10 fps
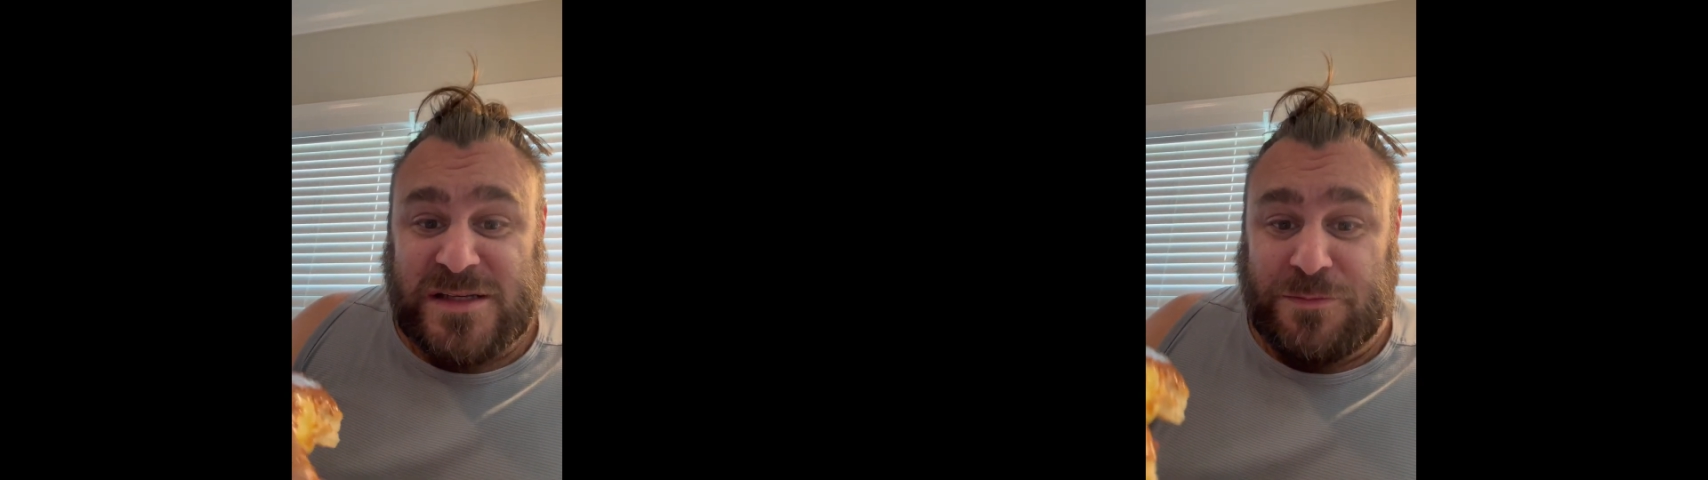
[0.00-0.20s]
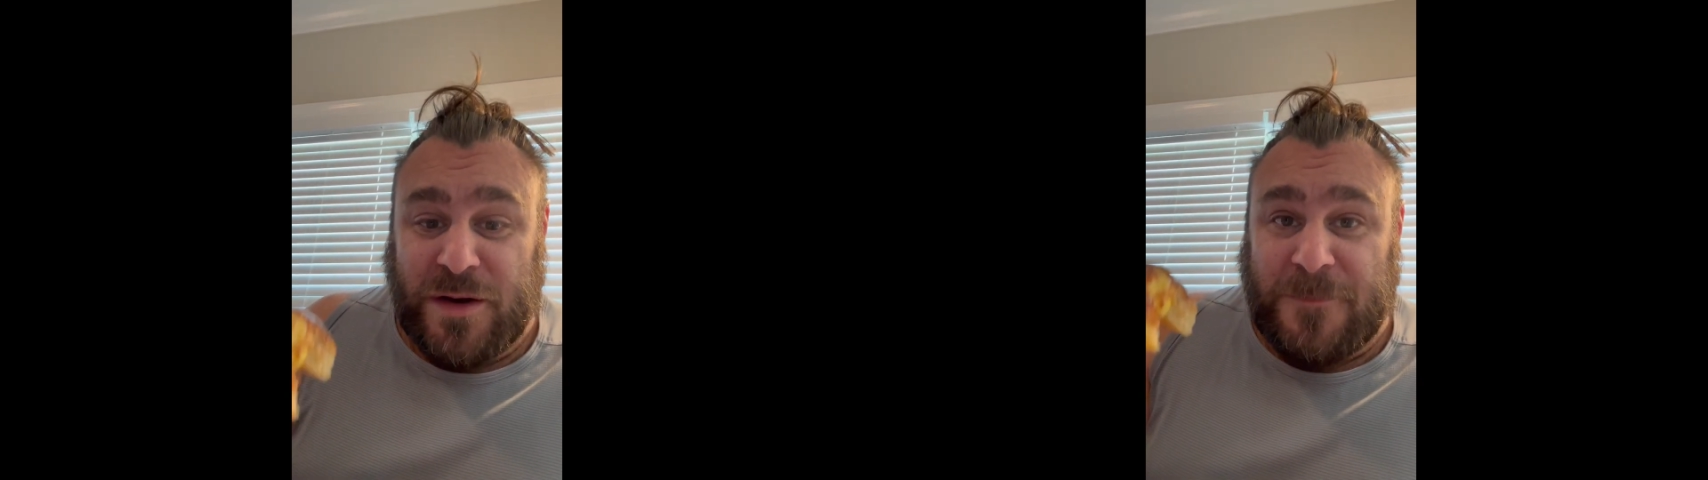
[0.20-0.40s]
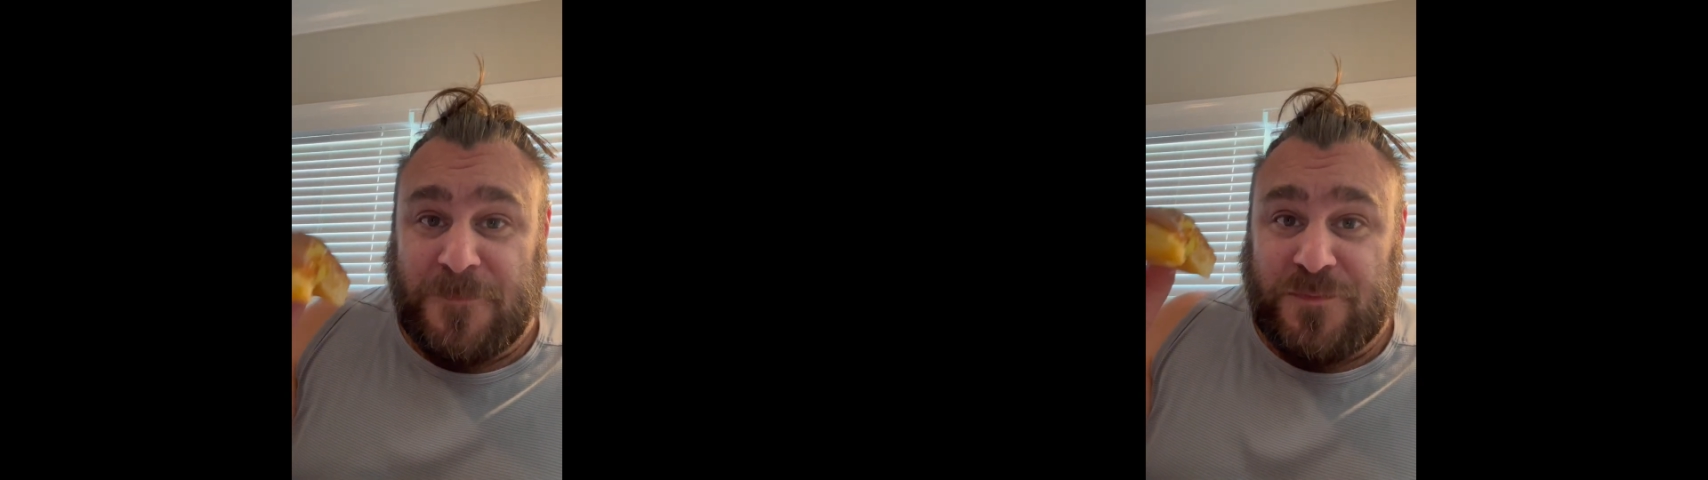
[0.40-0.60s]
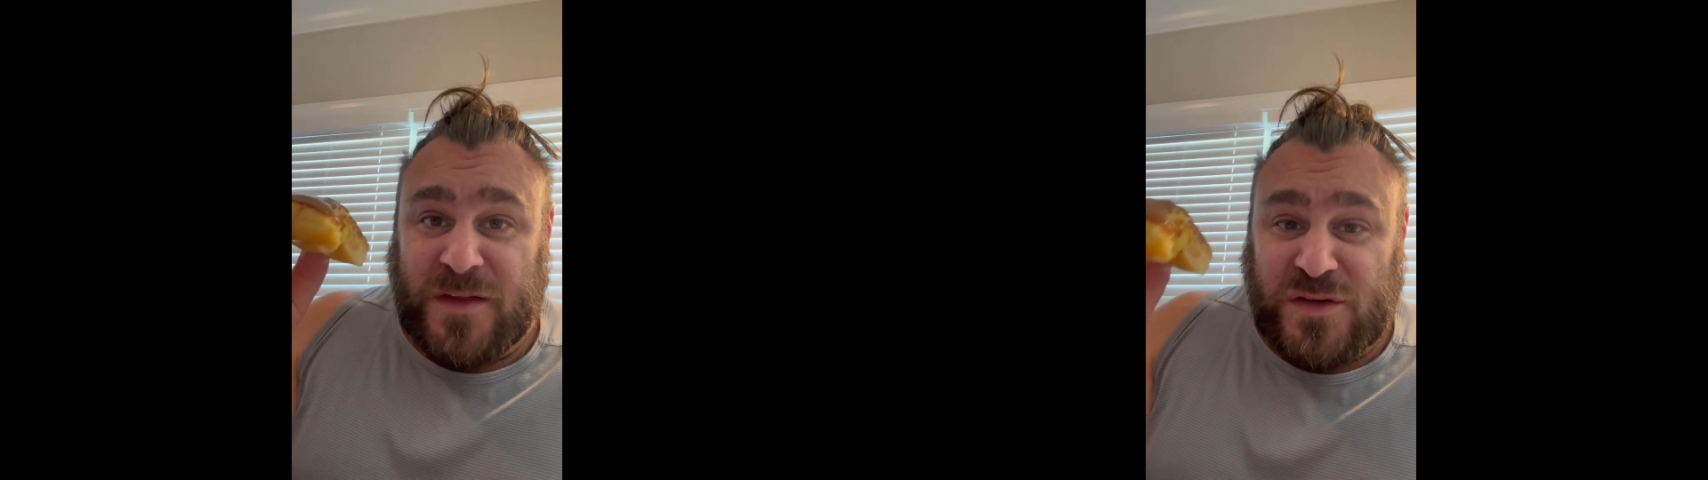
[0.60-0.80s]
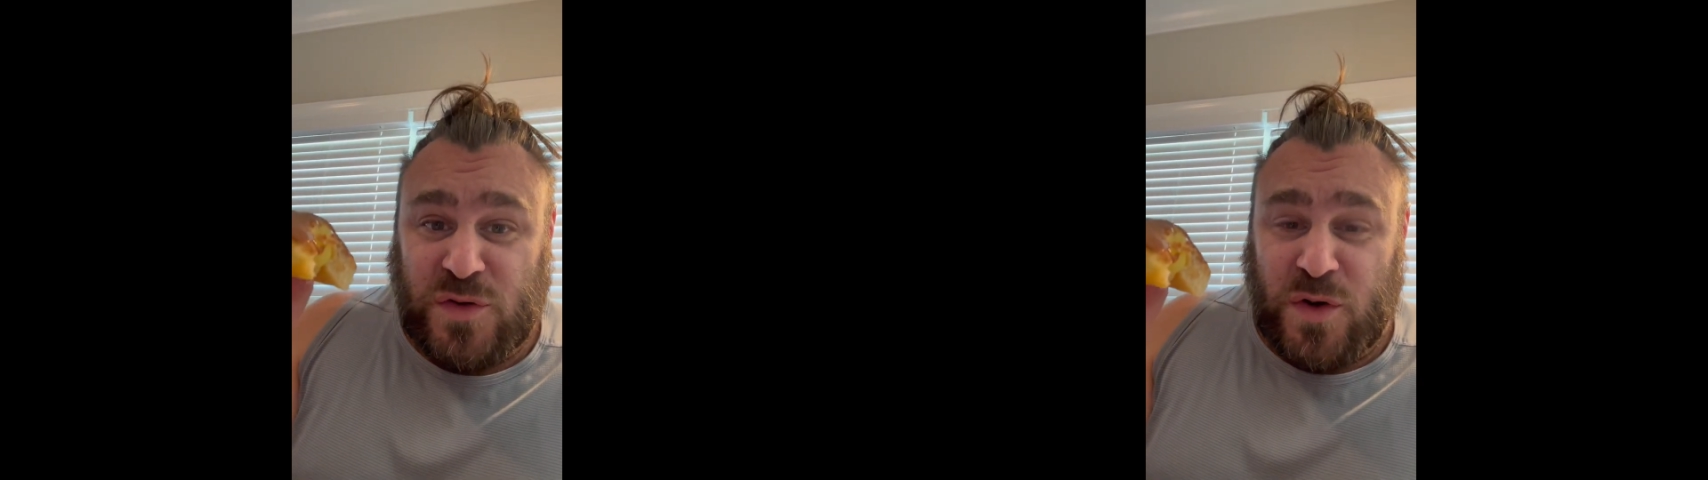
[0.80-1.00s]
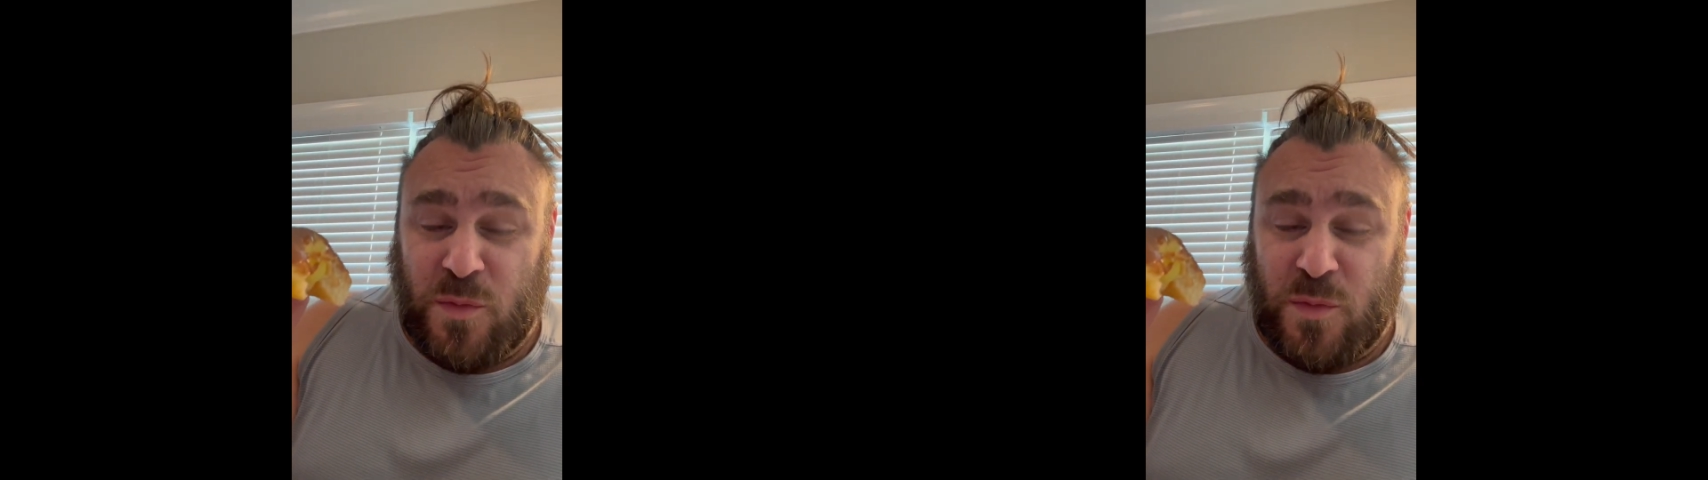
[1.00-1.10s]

But Donut